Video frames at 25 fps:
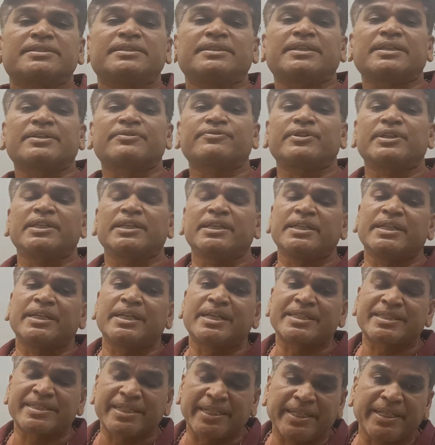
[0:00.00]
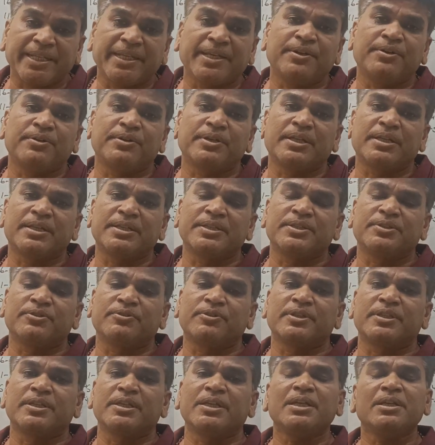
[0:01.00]
interval in ascending order is
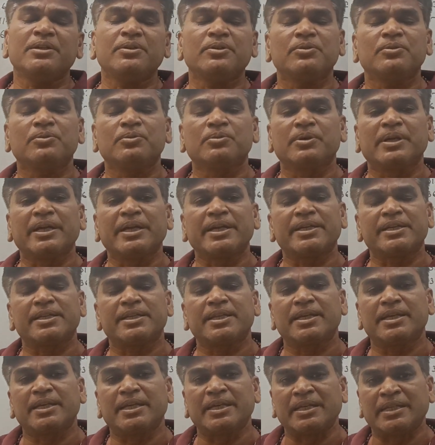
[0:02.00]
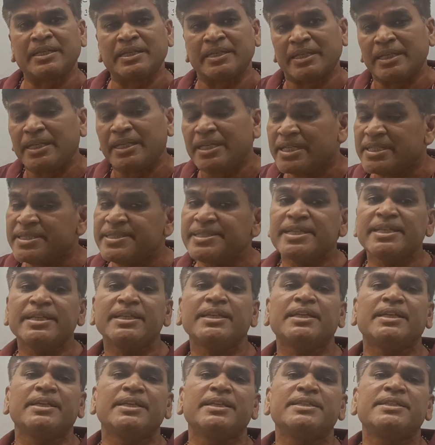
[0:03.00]
over there to get the
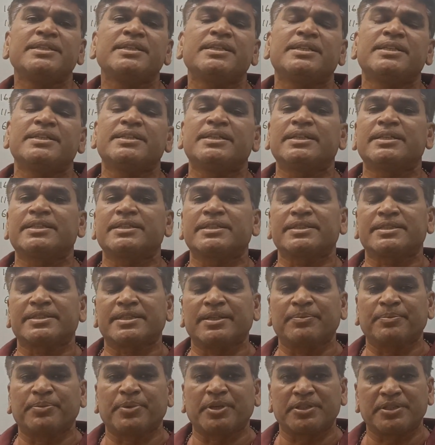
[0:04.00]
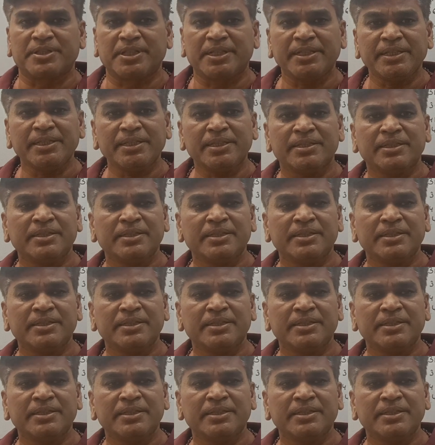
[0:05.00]
easy result. It's important.